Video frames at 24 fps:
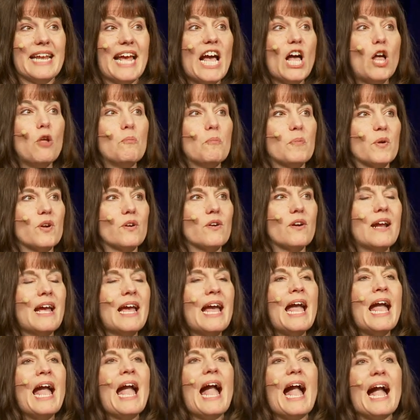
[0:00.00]
helper,
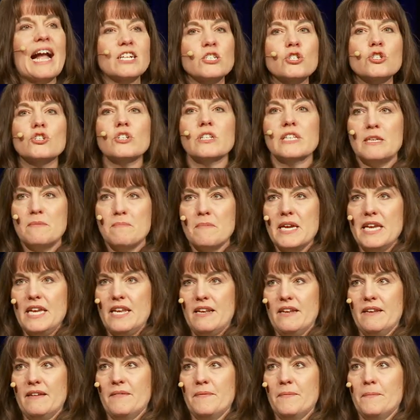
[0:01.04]
actually
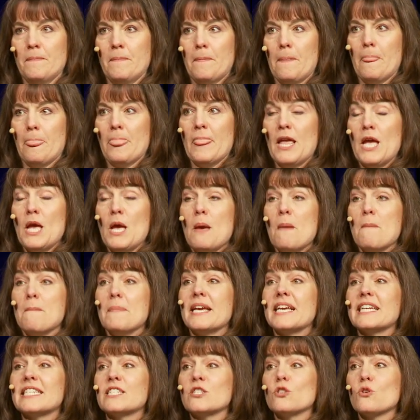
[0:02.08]
mean.
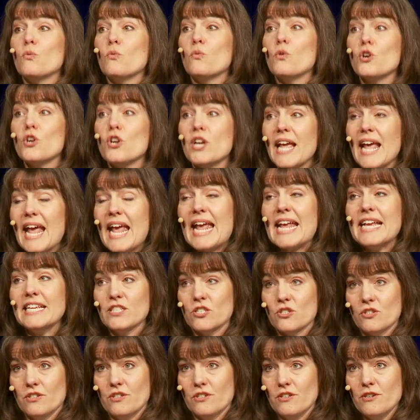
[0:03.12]
Because the word
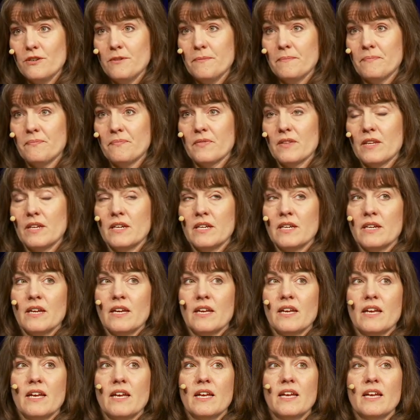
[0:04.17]
ezer
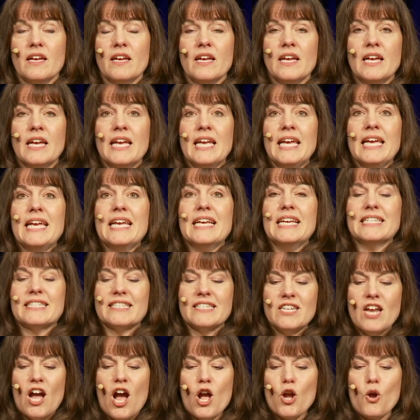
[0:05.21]

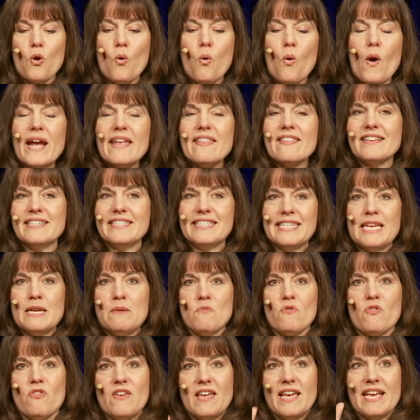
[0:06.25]
is not quite the same
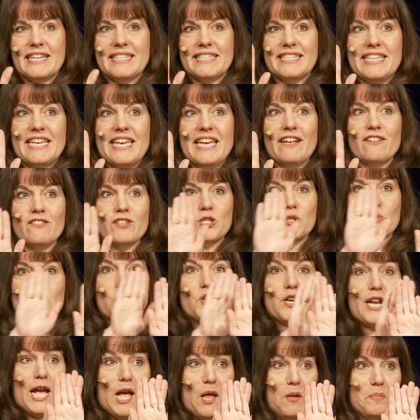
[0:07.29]
thing as the English
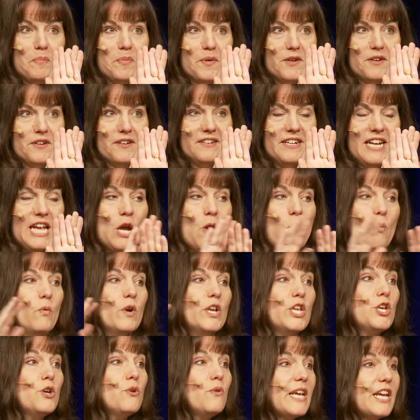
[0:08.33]
word helper.
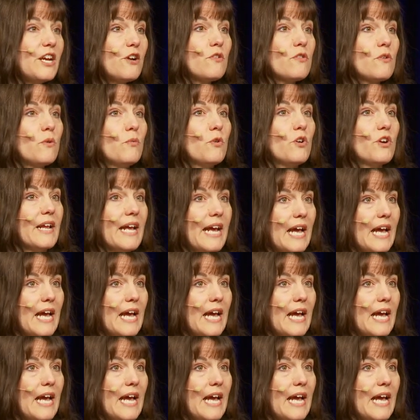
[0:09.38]
When you hear the word